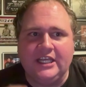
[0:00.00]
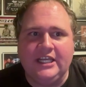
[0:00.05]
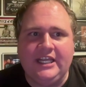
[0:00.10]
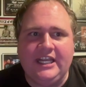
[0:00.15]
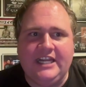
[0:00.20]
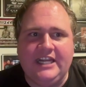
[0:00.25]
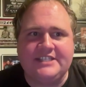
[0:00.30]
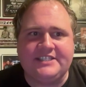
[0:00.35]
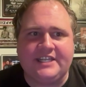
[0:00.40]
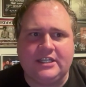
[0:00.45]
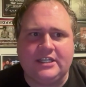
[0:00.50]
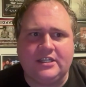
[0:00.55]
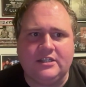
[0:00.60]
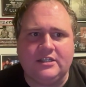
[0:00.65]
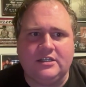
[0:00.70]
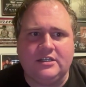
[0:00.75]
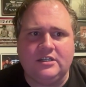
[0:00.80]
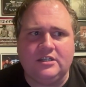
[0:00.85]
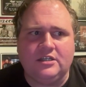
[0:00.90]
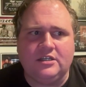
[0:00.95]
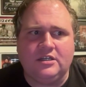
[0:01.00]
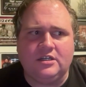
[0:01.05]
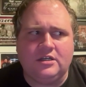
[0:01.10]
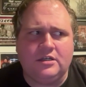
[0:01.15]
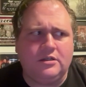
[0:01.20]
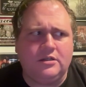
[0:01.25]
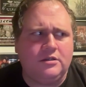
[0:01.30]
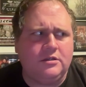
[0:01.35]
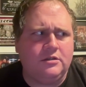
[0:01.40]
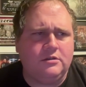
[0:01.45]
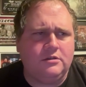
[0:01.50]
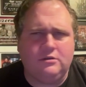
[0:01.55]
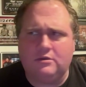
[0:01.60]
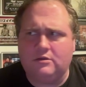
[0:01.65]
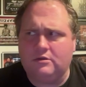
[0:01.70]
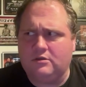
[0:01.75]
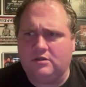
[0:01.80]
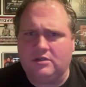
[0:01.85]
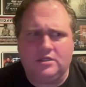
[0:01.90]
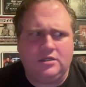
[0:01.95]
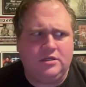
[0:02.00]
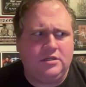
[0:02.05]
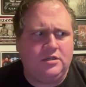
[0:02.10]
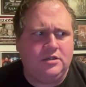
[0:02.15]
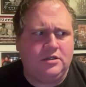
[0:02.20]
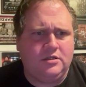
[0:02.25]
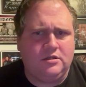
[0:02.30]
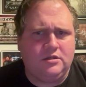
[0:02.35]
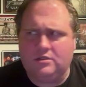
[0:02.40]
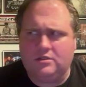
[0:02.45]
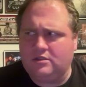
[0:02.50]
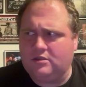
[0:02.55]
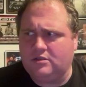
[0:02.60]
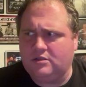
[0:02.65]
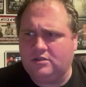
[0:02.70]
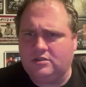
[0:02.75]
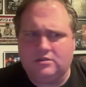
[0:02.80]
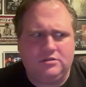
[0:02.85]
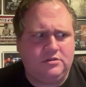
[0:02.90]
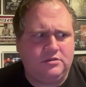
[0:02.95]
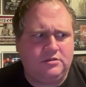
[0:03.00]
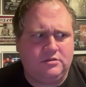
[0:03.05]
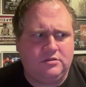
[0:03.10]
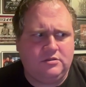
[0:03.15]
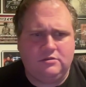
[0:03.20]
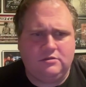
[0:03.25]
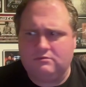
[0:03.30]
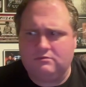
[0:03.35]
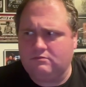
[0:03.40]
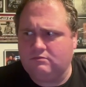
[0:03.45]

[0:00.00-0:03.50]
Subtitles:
He's like, I